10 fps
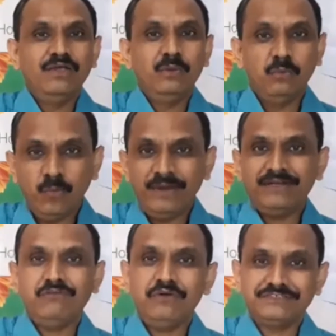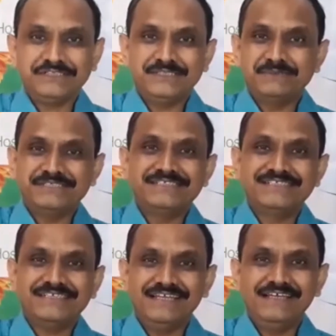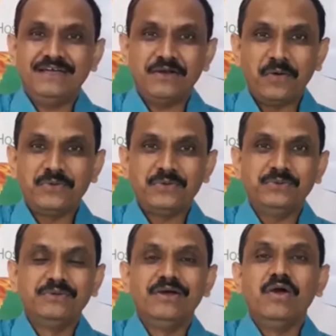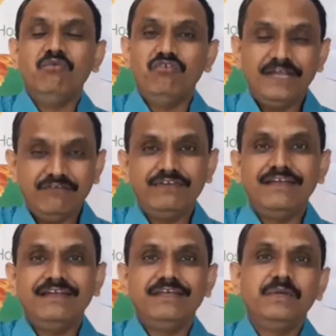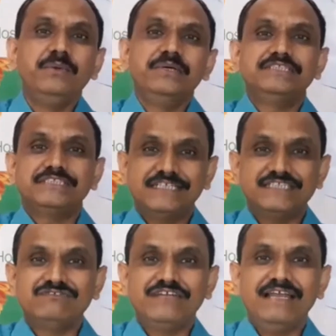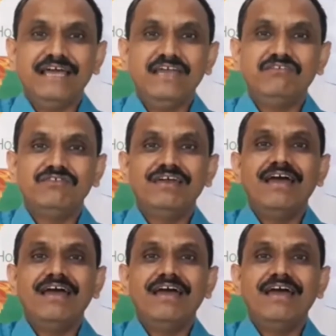no matter what circumstances are there around you, will definitely give you a stress-free life.